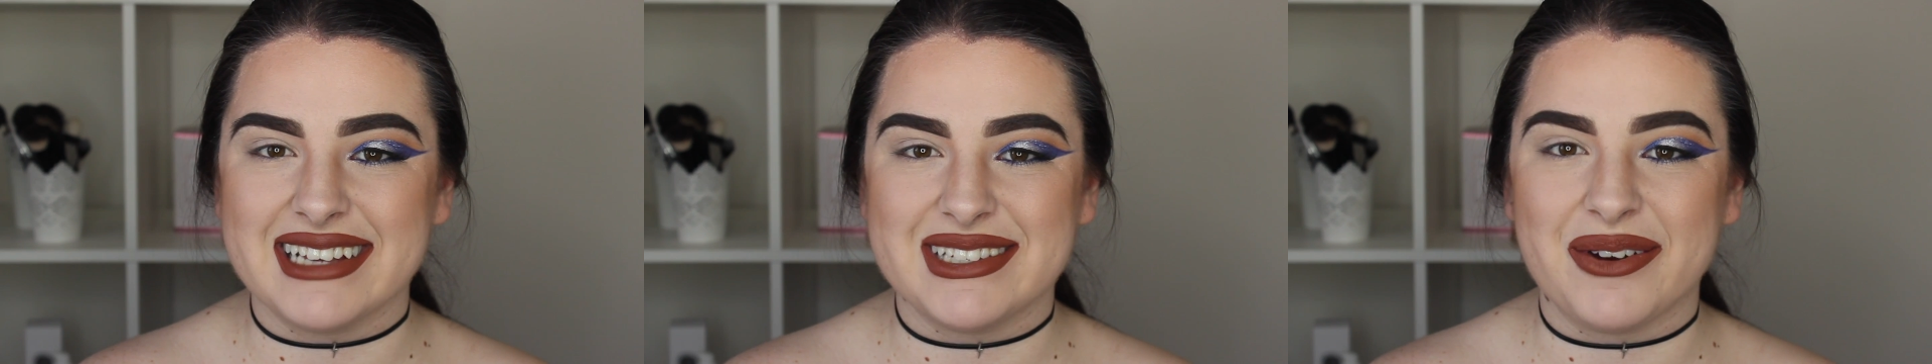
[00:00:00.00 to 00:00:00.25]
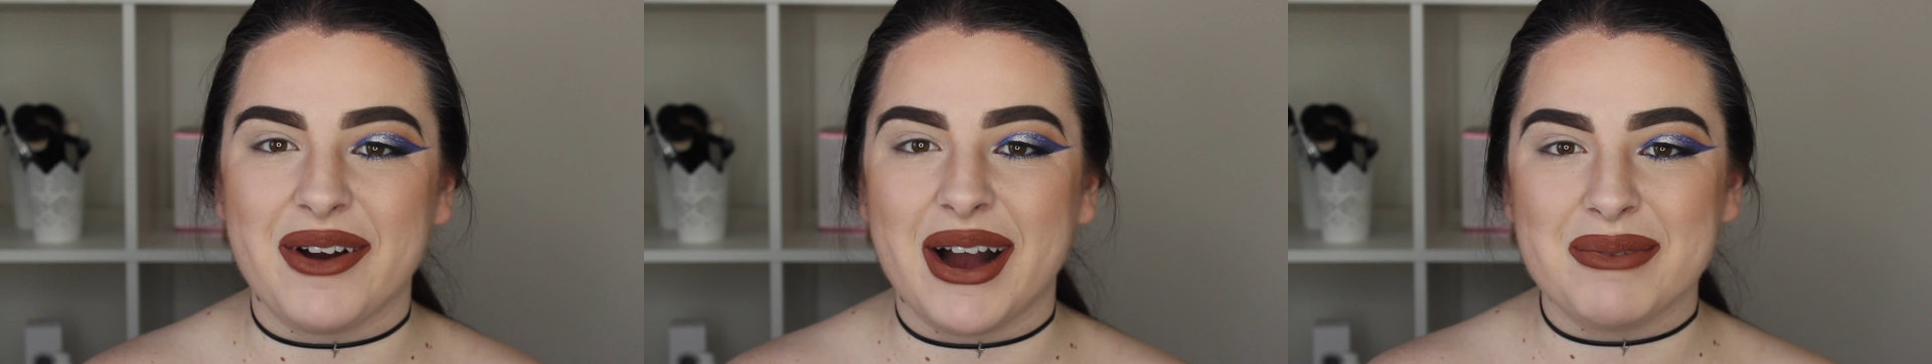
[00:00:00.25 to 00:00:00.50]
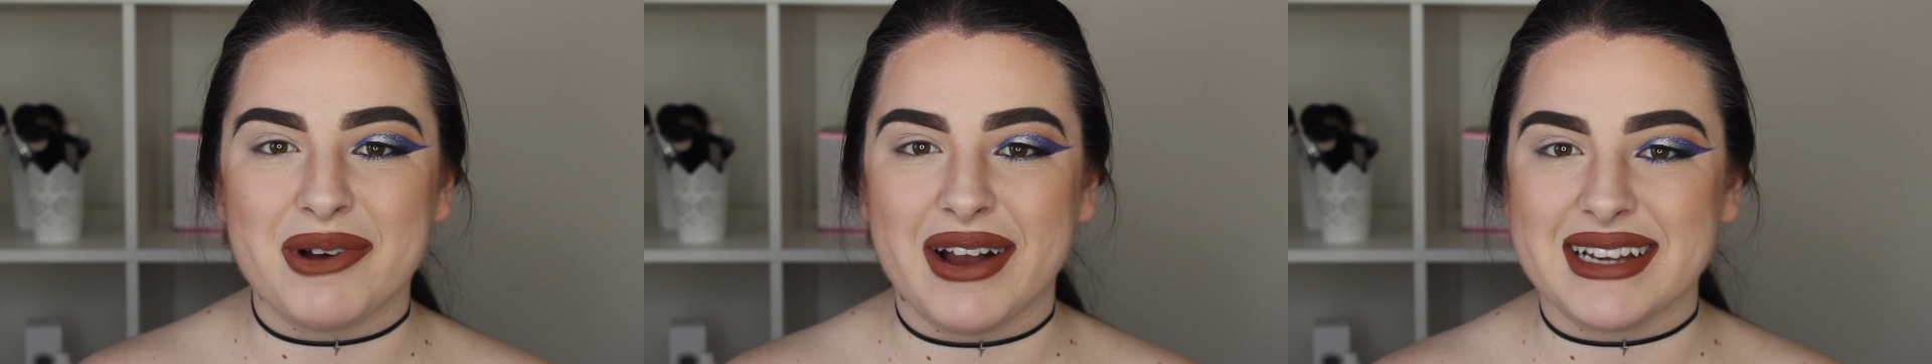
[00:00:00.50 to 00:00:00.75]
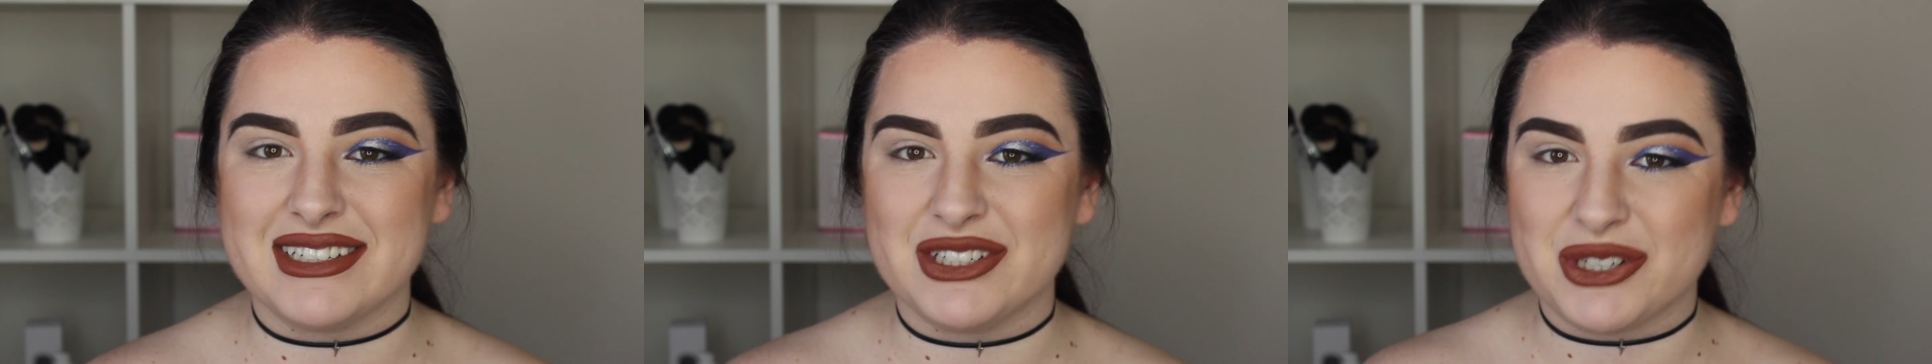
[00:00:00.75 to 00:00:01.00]
so I'm
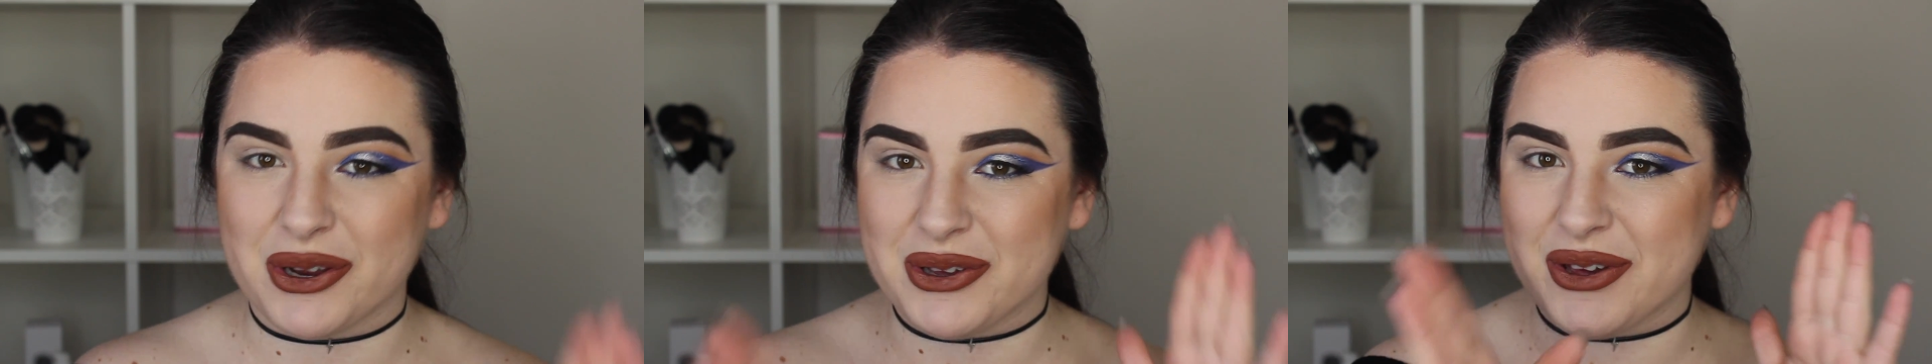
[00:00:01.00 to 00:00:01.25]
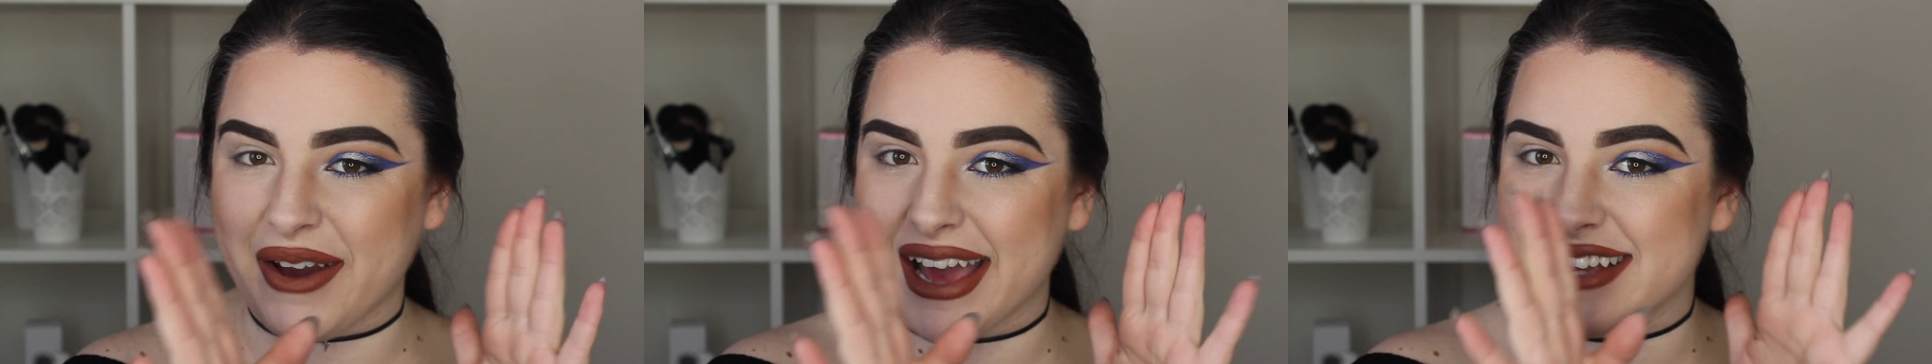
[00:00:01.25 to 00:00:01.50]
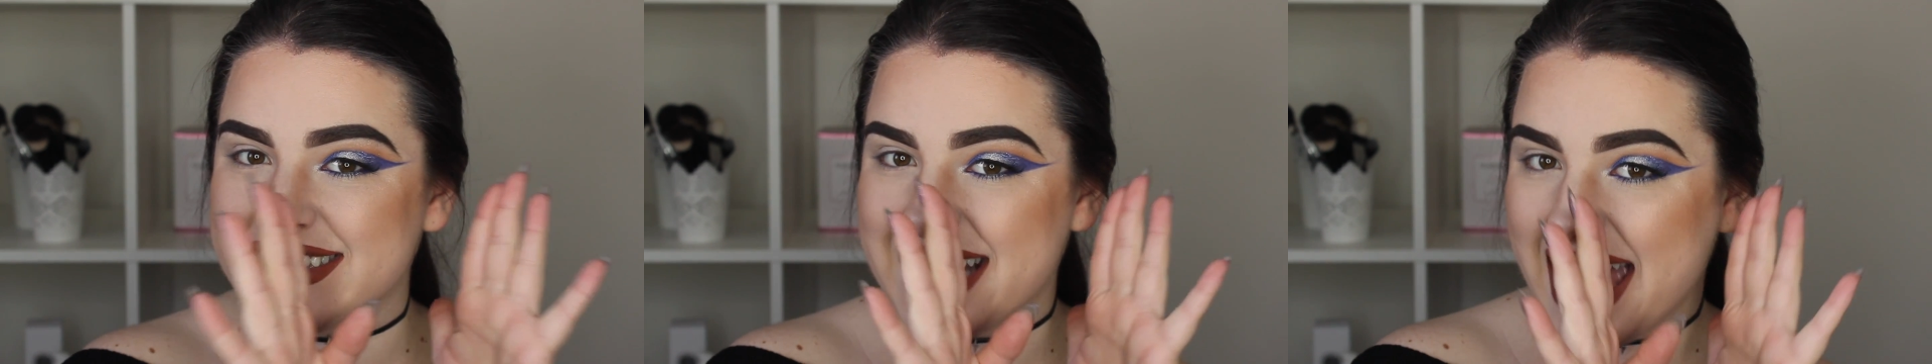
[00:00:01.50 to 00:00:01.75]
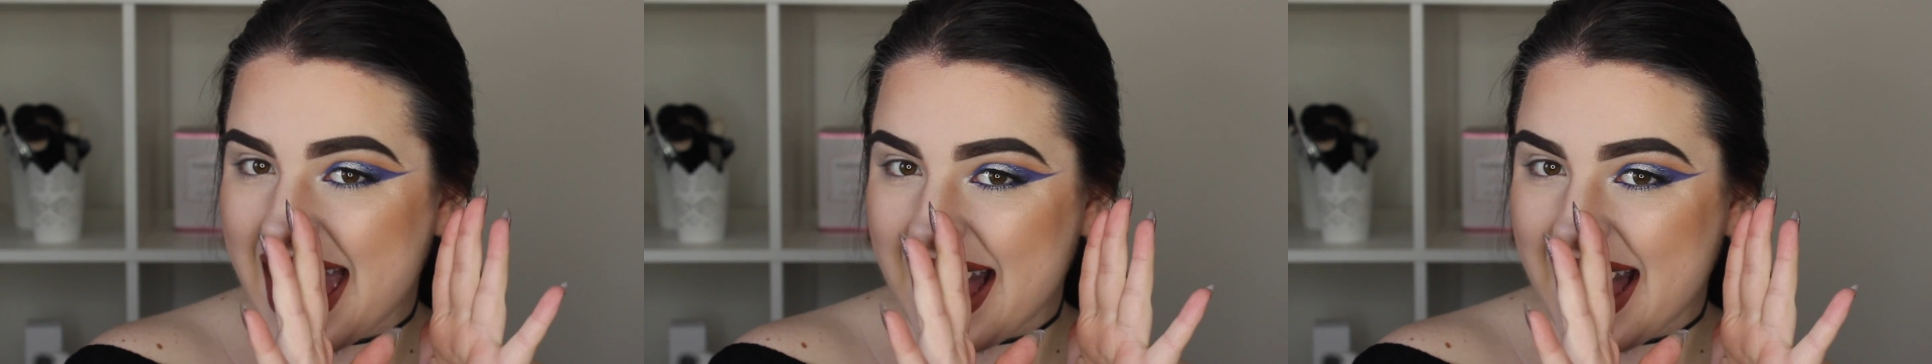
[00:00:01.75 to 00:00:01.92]
going to show you guys